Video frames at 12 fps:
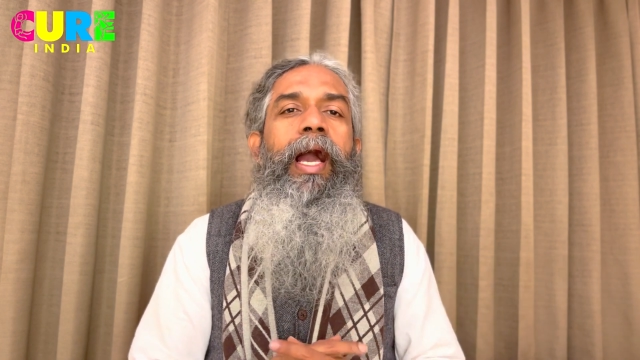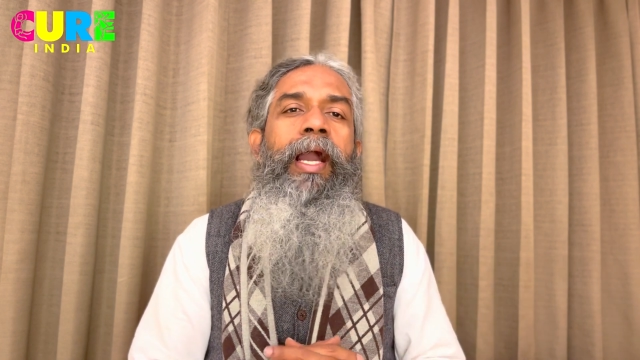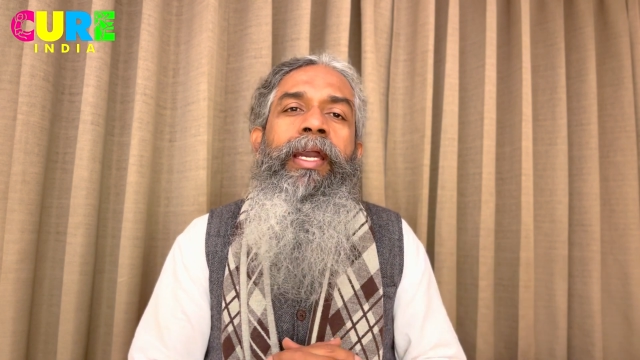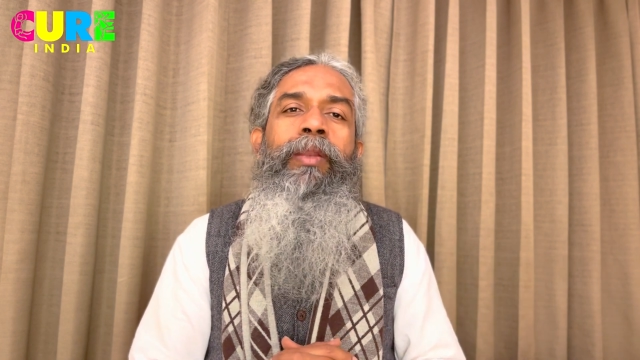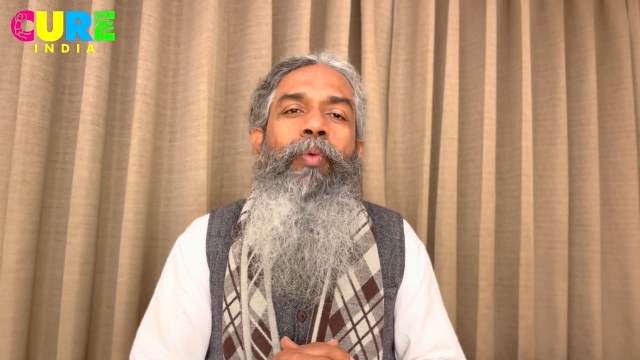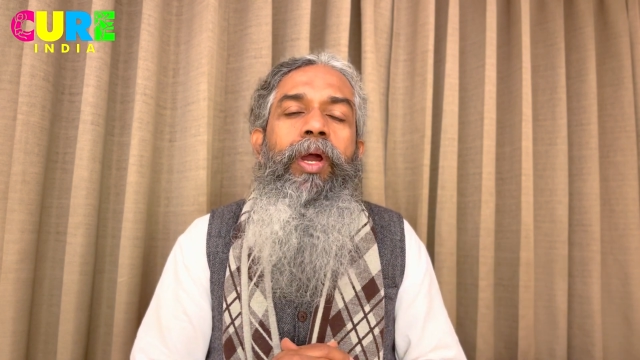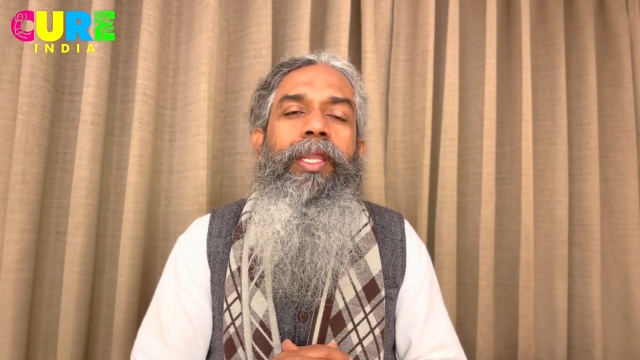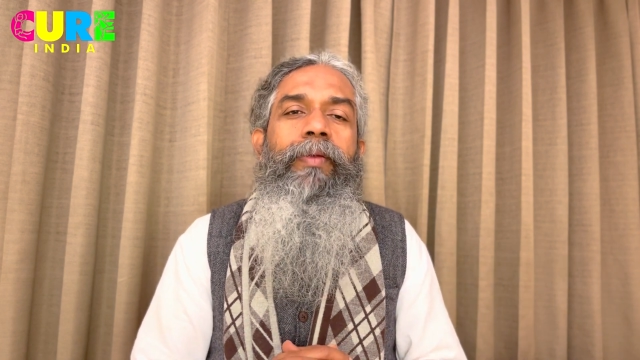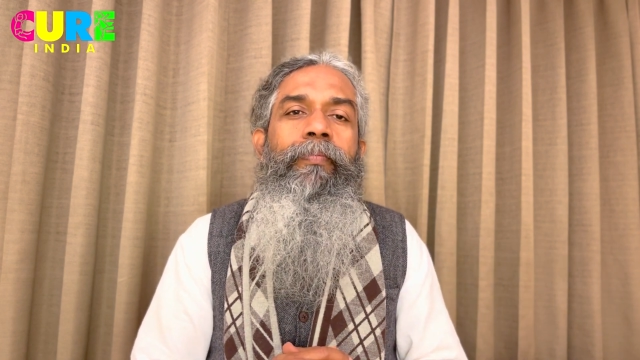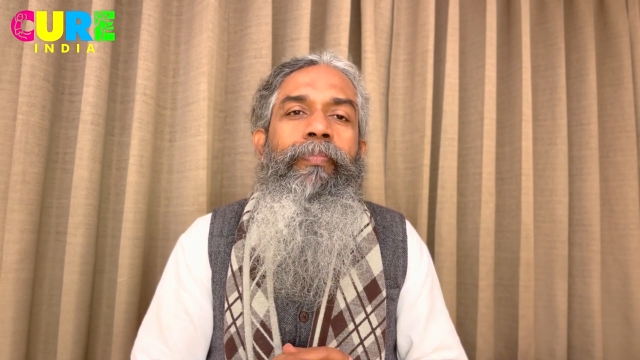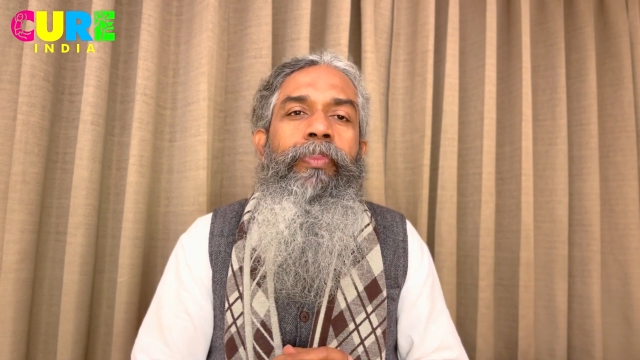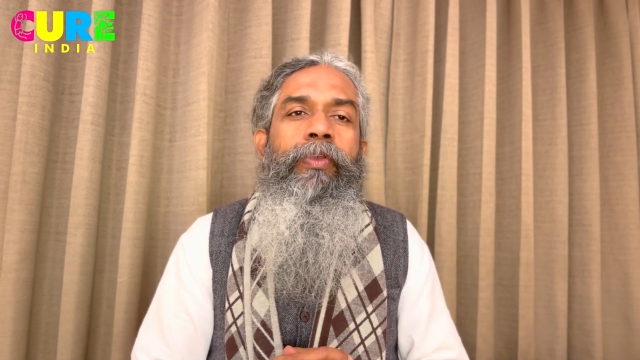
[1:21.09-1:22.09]
anganwadi
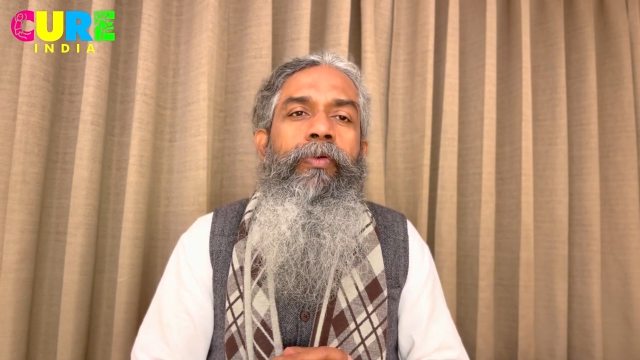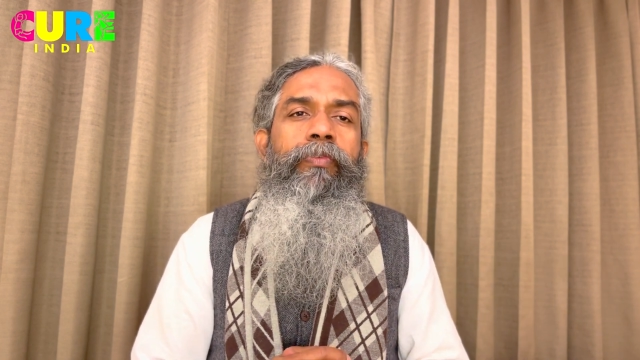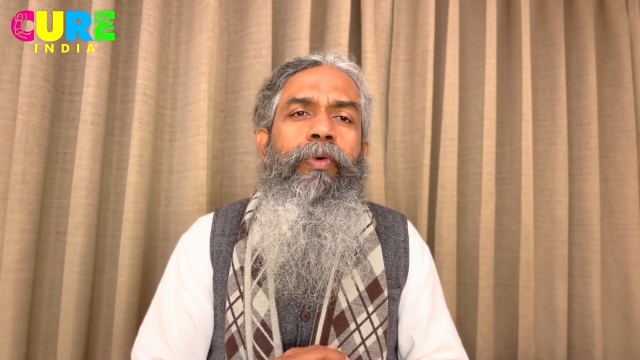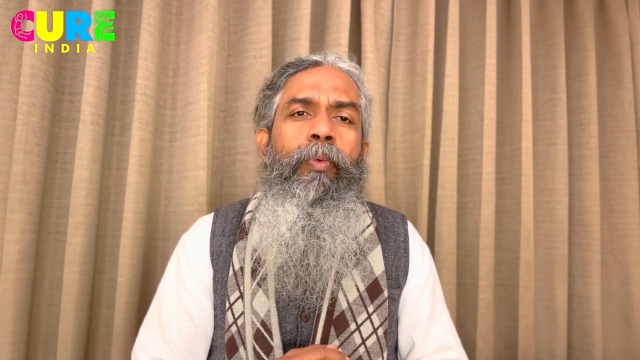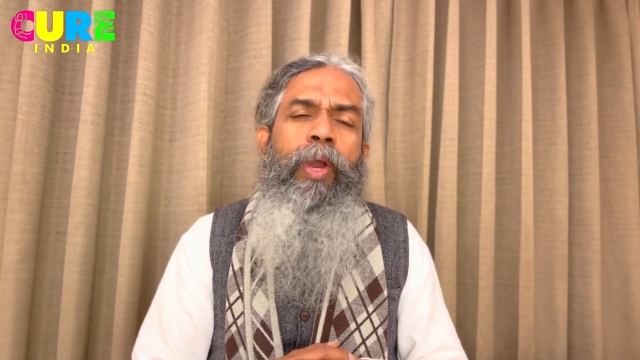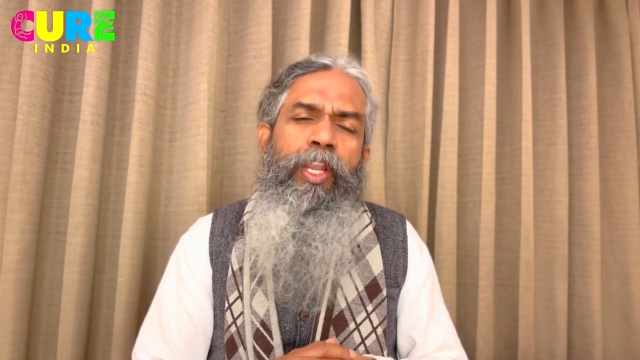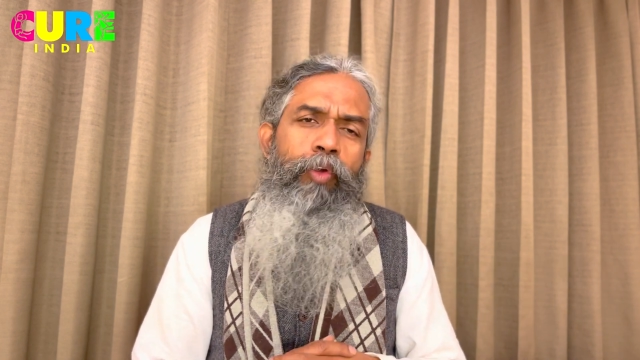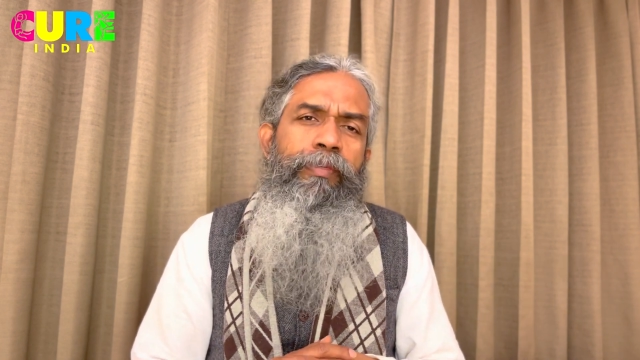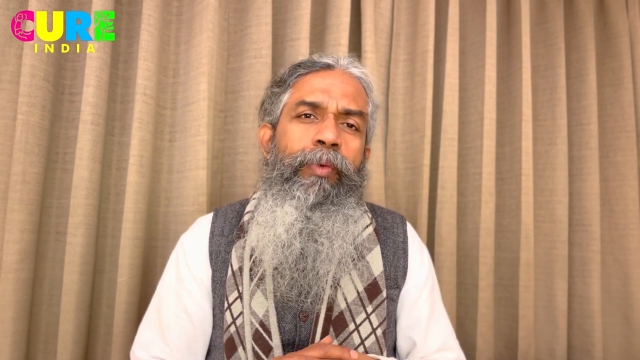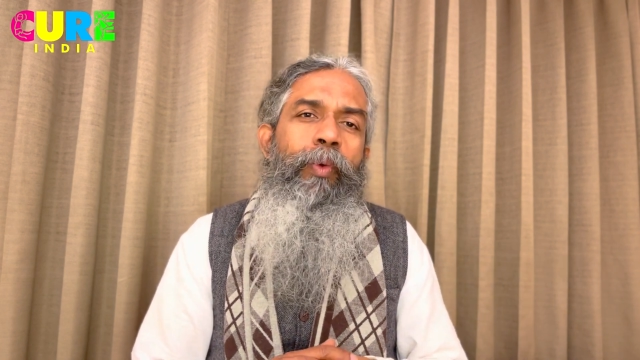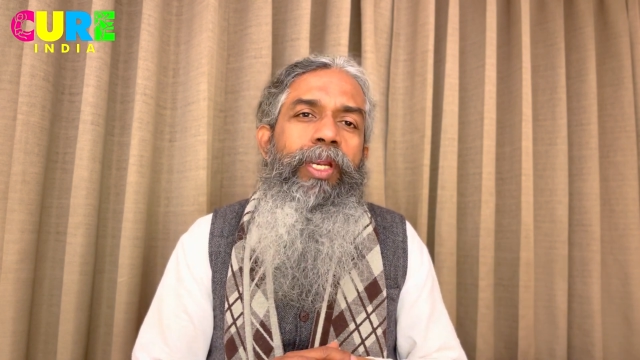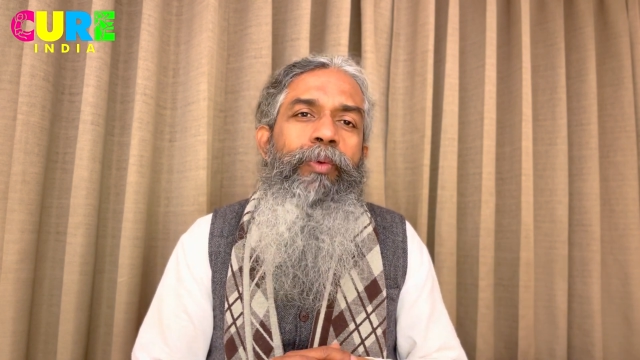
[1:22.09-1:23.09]
so why do we
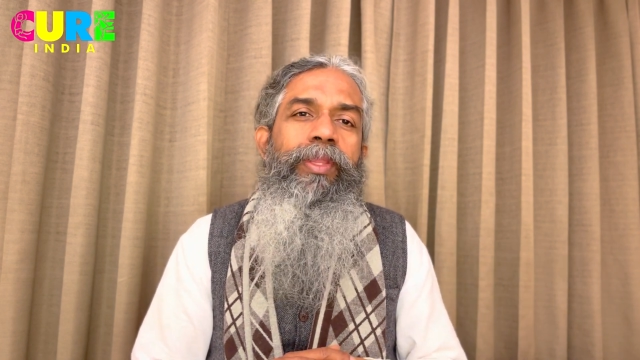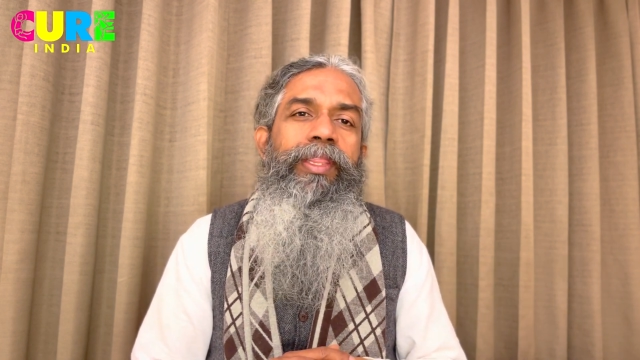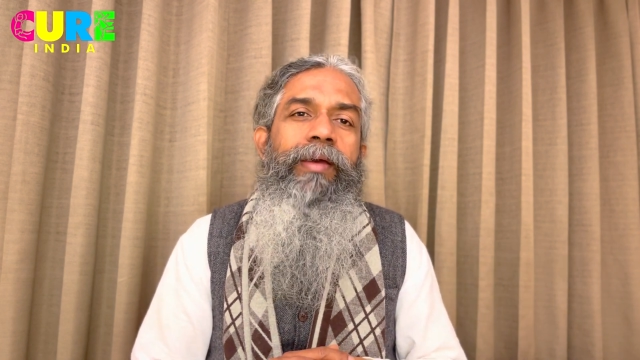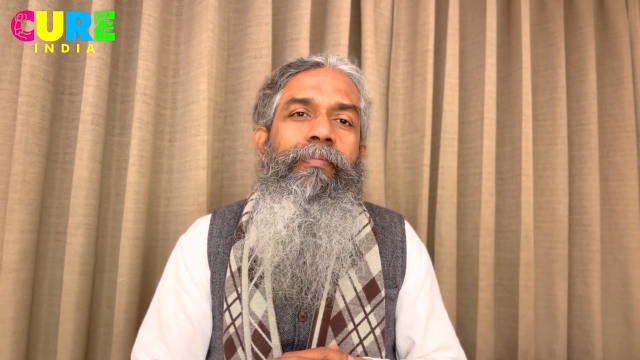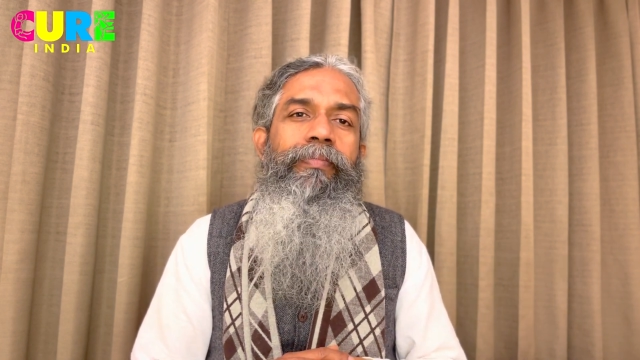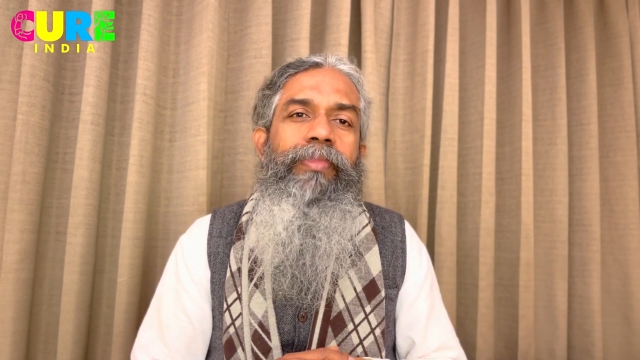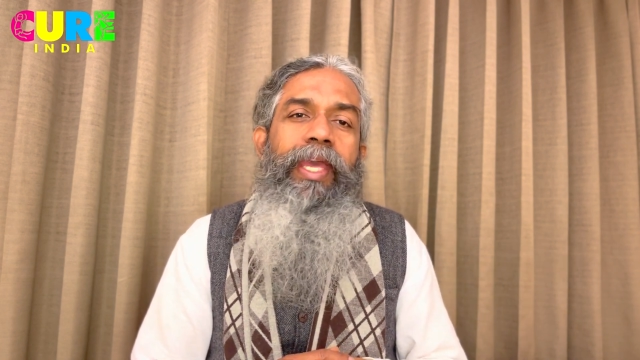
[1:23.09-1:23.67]
work with them